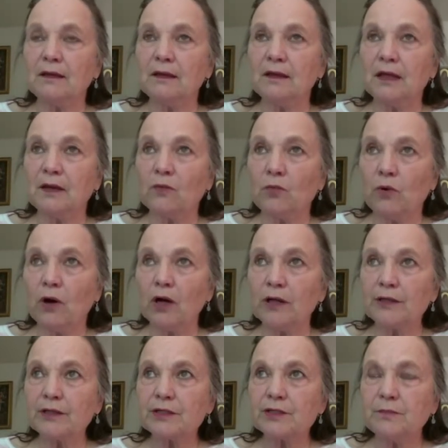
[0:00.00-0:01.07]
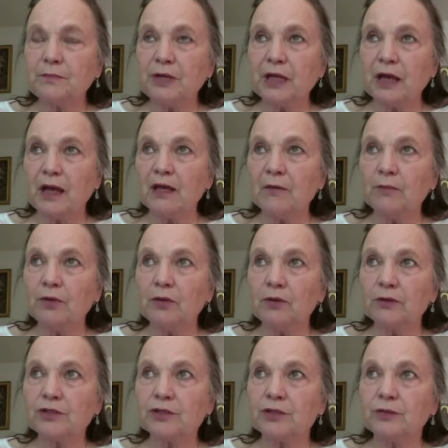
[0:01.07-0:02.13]
they want to be
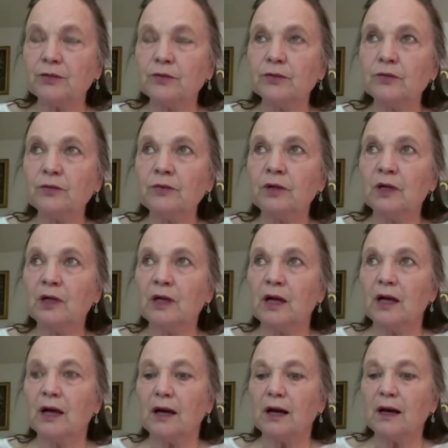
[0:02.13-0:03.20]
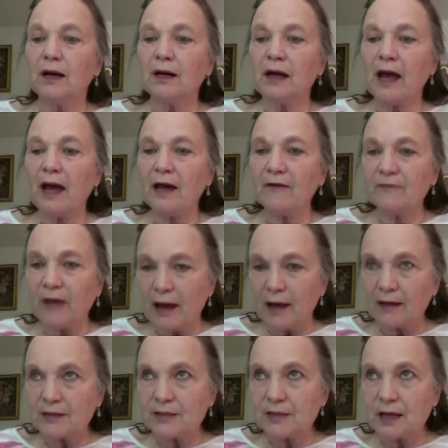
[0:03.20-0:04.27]
able to have
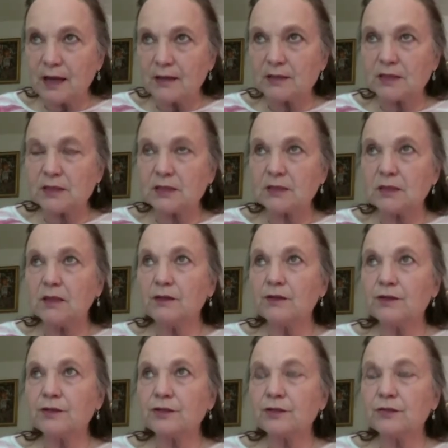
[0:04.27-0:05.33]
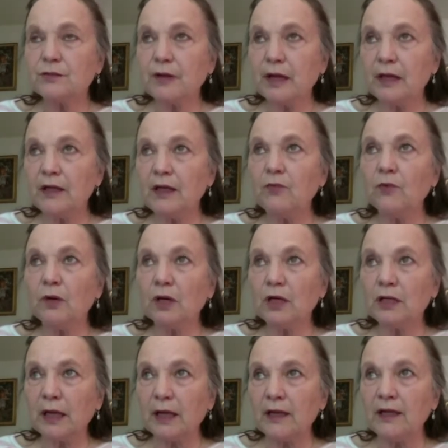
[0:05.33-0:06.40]
access to
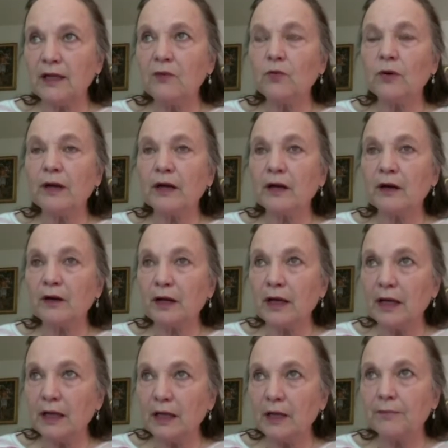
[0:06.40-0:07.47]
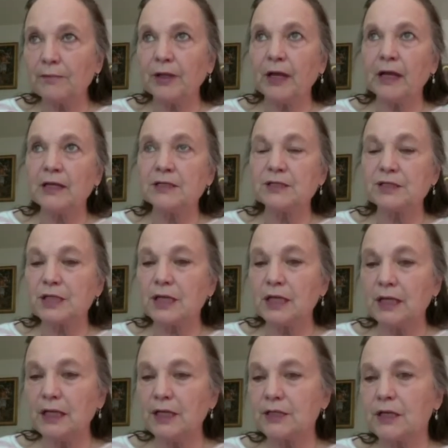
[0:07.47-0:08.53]
anyone, anywhere, any place,
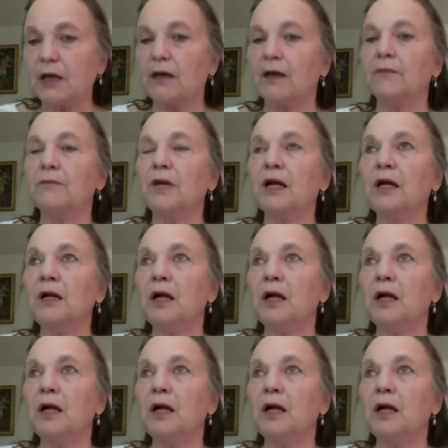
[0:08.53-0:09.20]
anytime,